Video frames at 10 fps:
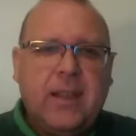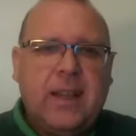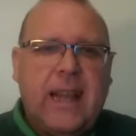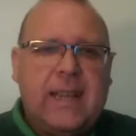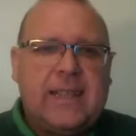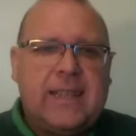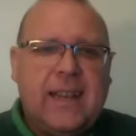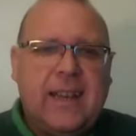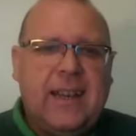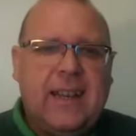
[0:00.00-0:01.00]
Let's
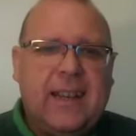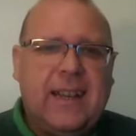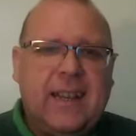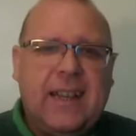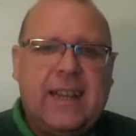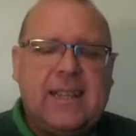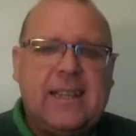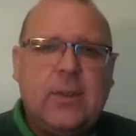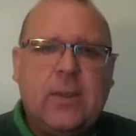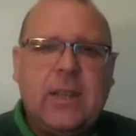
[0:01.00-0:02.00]

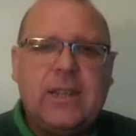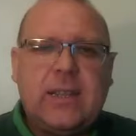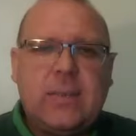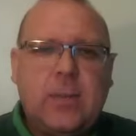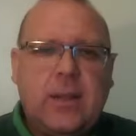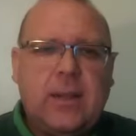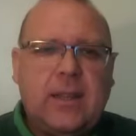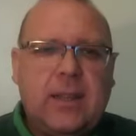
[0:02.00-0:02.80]
do this as well.